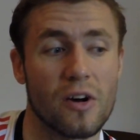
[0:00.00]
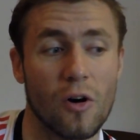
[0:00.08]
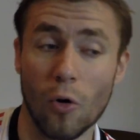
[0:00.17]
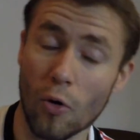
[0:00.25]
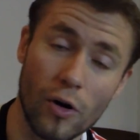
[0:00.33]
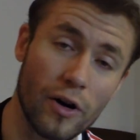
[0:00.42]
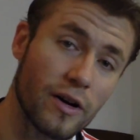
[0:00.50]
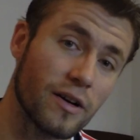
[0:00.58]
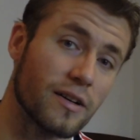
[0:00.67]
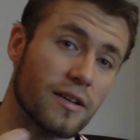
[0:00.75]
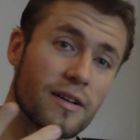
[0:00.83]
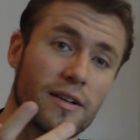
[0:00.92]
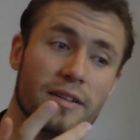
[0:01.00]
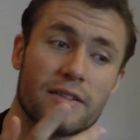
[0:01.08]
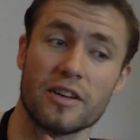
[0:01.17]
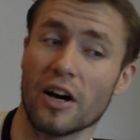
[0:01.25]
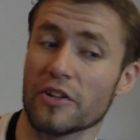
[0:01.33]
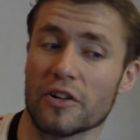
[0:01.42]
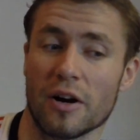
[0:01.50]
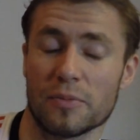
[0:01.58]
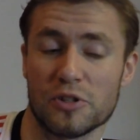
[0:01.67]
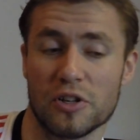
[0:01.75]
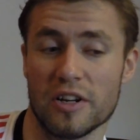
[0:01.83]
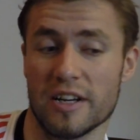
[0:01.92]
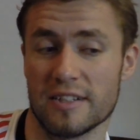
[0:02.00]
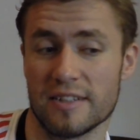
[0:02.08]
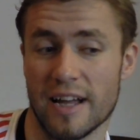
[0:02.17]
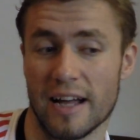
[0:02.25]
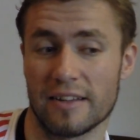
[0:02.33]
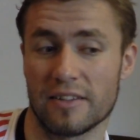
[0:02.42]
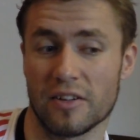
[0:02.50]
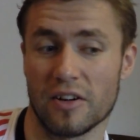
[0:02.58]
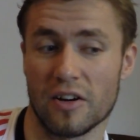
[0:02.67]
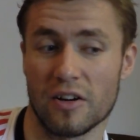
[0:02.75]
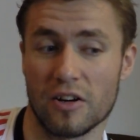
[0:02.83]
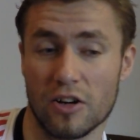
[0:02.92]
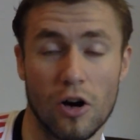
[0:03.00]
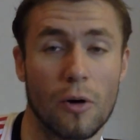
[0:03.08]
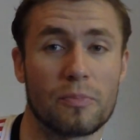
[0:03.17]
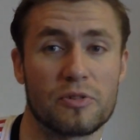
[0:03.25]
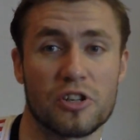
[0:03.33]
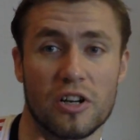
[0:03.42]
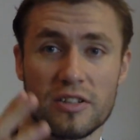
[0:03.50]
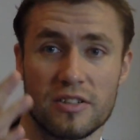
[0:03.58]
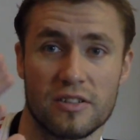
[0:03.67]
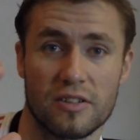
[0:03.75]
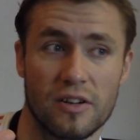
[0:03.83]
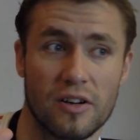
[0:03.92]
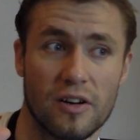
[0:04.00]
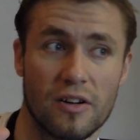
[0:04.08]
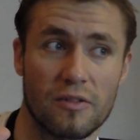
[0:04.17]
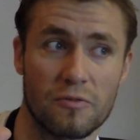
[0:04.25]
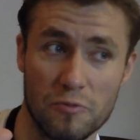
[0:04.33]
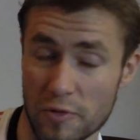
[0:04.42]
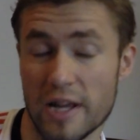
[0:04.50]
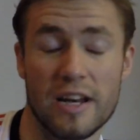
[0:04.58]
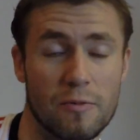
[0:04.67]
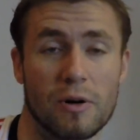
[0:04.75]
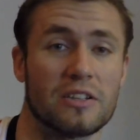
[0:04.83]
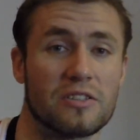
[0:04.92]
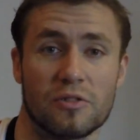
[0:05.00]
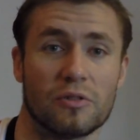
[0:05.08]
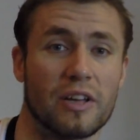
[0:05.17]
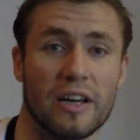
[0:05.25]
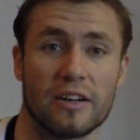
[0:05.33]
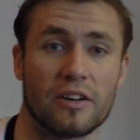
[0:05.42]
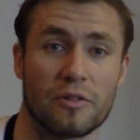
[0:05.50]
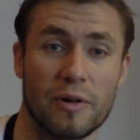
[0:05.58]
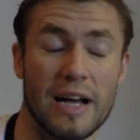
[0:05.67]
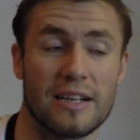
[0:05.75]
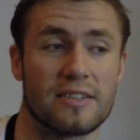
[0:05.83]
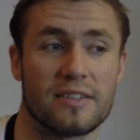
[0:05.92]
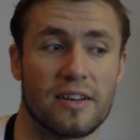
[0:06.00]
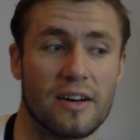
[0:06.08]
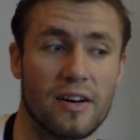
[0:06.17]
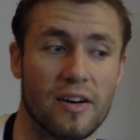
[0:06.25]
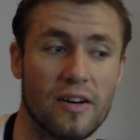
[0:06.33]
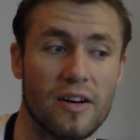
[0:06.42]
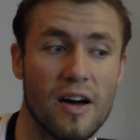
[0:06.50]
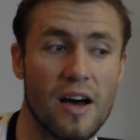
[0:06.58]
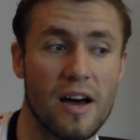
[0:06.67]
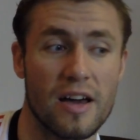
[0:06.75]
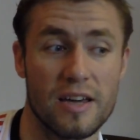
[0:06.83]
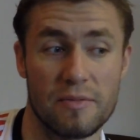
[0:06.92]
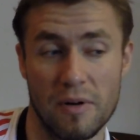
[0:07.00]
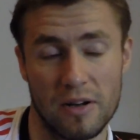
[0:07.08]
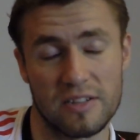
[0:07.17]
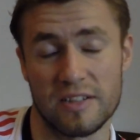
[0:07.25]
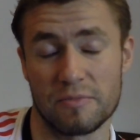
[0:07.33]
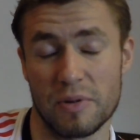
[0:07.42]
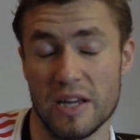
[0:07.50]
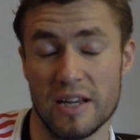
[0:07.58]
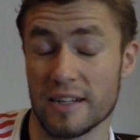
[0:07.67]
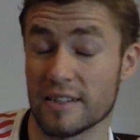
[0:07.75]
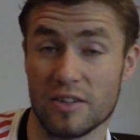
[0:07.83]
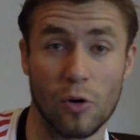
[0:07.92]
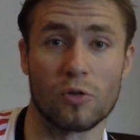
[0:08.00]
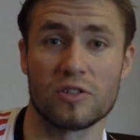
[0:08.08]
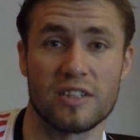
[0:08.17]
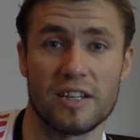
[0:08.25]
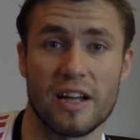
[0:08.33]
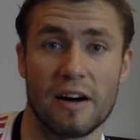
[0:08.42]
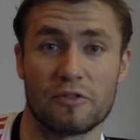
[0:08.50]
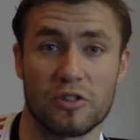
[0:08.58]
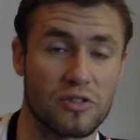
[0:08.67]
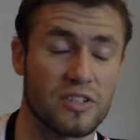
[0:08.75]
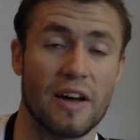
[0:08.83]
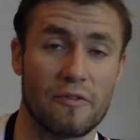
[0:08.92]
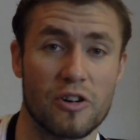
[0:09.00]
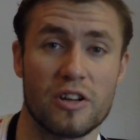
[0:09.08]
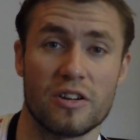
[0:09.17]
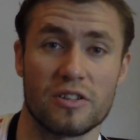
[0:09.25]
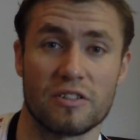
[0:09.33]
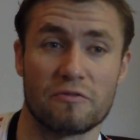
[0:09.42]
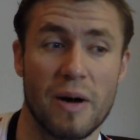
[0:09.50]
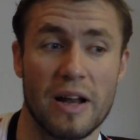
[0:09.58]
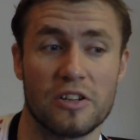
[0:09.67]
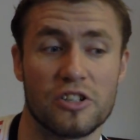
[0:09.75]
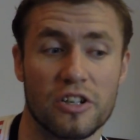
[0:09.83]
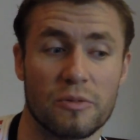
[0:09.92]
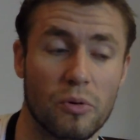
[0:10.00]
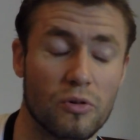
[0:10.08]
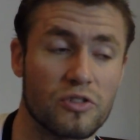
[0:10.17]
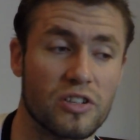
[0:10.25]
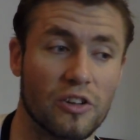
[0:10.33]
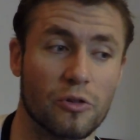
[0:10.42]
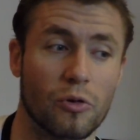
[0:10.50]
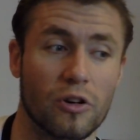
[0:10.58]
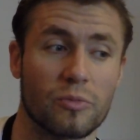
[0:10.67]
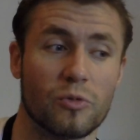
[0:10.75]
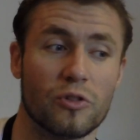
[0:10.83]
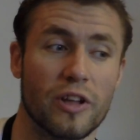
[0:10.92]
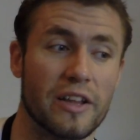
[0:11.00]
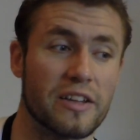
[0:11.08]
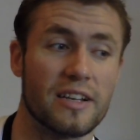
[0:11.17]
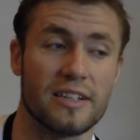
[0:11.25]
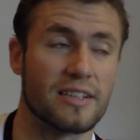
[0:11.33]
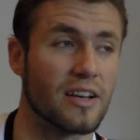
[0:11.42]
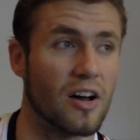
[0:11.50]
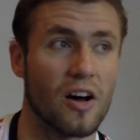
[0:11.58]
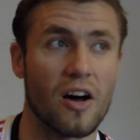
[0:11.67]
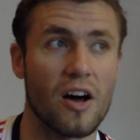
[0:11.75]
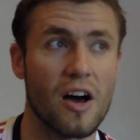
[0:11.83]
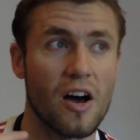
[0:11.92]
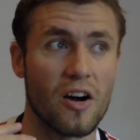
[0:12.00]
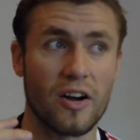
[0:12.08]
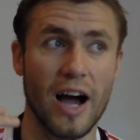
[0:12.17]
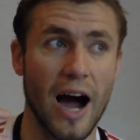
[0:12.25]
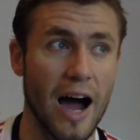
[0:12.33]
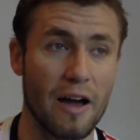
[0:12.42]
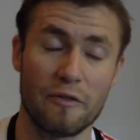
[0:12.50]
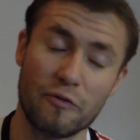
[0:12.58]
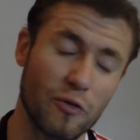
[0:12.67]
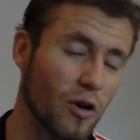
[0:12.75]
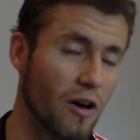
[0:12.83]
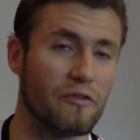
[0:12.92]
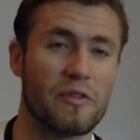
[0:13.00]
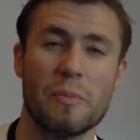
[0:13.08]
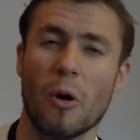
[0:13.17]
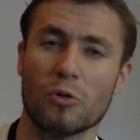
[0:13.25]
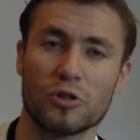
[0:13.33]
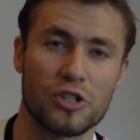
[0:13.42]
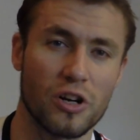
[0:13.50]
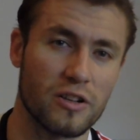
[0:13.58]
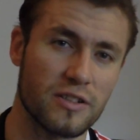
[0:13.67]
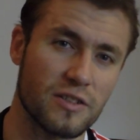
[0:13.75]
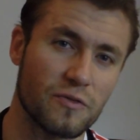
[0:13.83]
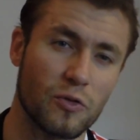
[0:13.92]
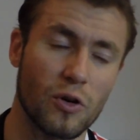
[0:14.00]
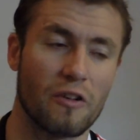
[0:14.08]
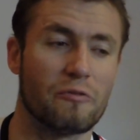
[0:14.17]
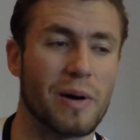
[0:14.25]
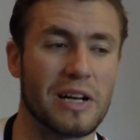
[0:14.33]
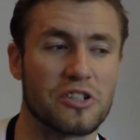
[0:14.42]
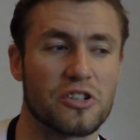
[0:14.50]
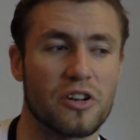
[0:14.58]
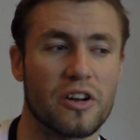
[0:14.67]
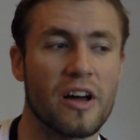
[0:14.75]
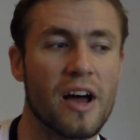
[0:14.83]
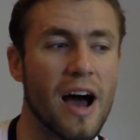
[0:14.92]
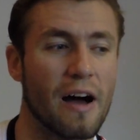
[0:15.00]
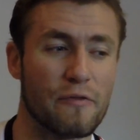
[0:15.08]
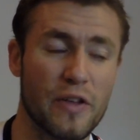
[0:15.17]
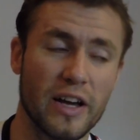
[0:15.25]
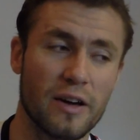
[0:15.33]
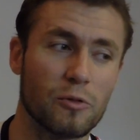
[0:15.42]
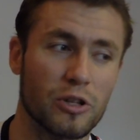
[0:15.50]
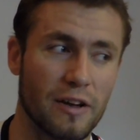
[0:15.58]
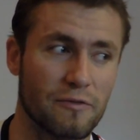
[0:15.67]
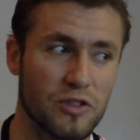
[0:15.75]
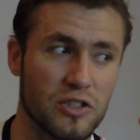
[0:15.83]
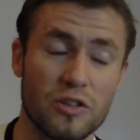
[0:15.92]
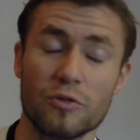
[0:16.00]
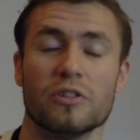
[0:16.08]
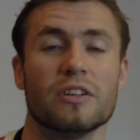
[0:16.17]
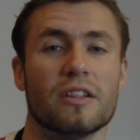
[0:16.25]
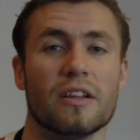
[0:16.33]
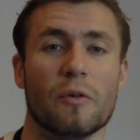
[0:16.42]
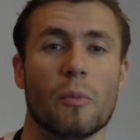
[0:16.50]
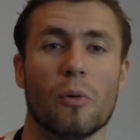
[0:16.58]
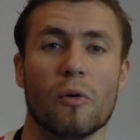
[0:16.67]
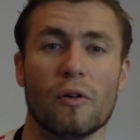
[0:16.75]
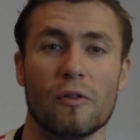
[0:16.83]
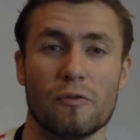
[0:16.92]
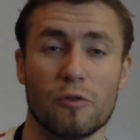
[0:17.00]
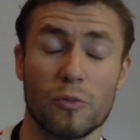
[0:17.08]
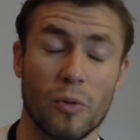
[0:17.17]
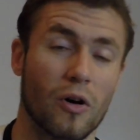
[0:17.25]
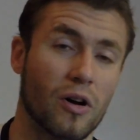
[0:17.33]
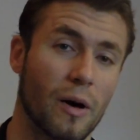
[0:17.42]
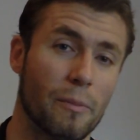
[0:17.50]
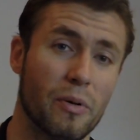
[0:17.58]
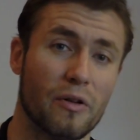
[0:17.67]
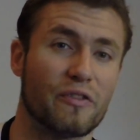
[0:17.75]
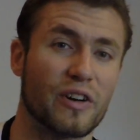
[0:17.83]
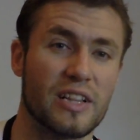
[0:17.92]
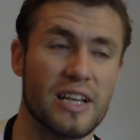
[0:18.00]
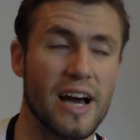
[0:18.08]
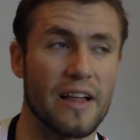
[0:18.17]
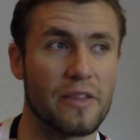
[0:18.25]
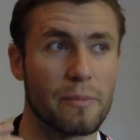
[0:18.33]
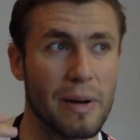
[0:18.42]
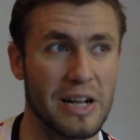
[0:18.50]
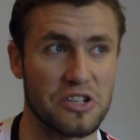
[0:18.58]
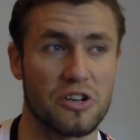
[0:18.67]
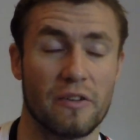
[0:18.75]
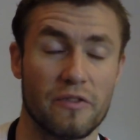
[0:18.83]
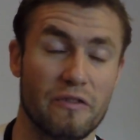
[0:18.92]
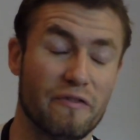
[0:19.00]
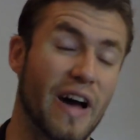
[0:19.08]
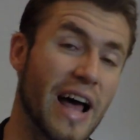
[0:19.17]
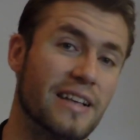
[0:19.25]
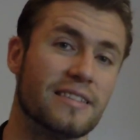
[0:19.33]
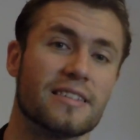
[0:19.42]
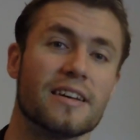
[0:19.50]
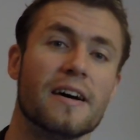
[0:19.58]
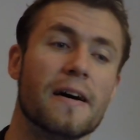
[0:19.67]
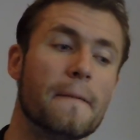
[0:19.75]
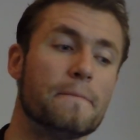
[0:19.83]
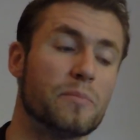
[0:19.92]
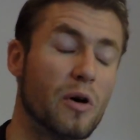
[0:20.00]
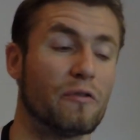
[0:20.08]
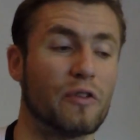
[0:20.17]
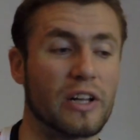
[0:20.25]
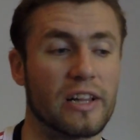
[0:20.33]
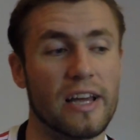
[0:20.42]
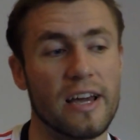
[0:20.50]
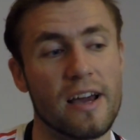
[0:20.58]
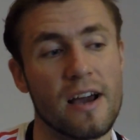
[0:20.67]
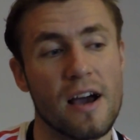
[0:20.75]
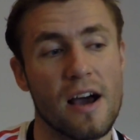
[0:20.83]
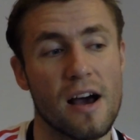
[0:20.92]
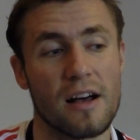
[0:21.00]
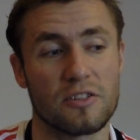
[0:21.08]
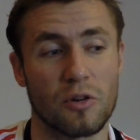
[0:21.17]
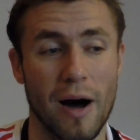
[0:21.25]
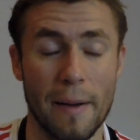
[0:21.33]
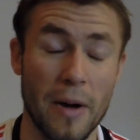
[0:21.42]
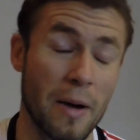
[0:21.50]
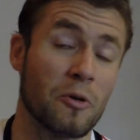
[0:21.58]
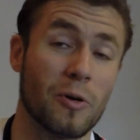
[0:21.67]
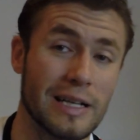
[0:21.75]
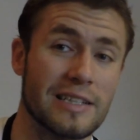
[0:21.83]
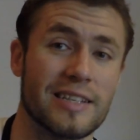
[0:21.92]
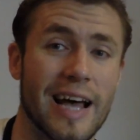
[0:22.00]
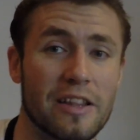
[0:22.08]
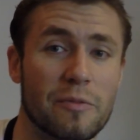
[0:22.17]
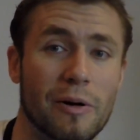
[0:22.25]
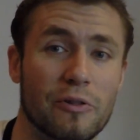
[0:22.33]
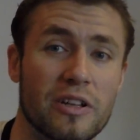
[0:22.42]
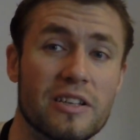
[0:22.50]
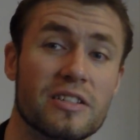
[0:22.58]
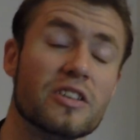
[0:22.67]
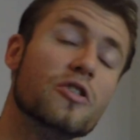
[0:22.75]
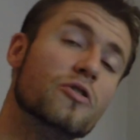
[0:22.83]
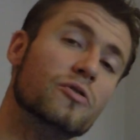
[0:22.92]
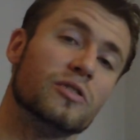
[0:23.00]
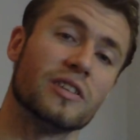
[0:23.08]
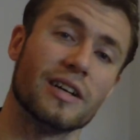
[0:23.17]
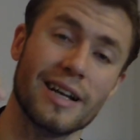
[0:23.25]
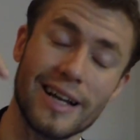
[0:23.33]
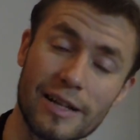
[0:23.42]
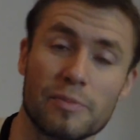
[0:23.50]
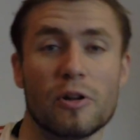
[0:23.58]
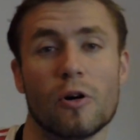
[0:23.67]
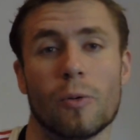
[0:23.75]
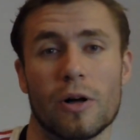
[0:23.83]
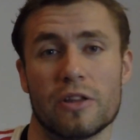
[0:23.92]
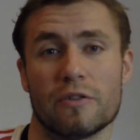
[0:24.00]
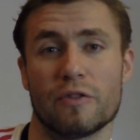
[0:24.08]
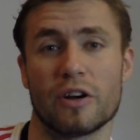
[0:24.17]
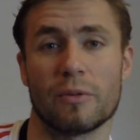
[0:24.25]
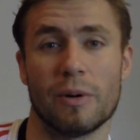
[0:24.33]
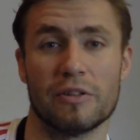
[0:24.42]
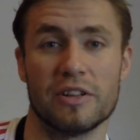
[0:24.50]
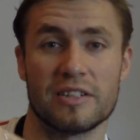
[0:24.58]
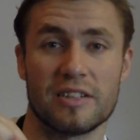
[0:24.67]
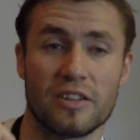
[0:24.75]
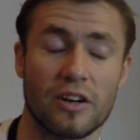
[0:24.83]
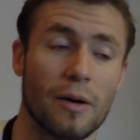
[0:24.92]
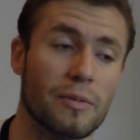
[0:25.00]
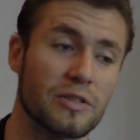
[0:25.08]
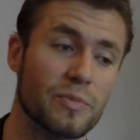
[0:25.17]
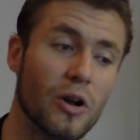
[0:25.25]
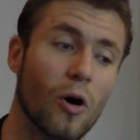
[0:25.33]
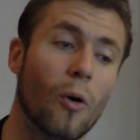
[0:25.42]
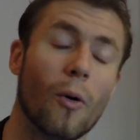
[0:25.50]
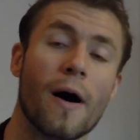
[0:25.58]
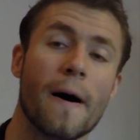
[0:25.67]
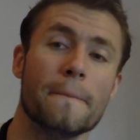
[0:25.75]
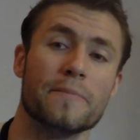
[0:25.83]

Or the other option is that Klopp just really wants to take a rest. He must be exhausted after 7 years of managing Borussia Dortmund, and he's a guy full of emotions, full of passion. I think he would have suited Liverpool Football Club perfectly, and the passion of the fans perfectly. So I'm quite sad about this news. Let me know what they think about this in the comments below.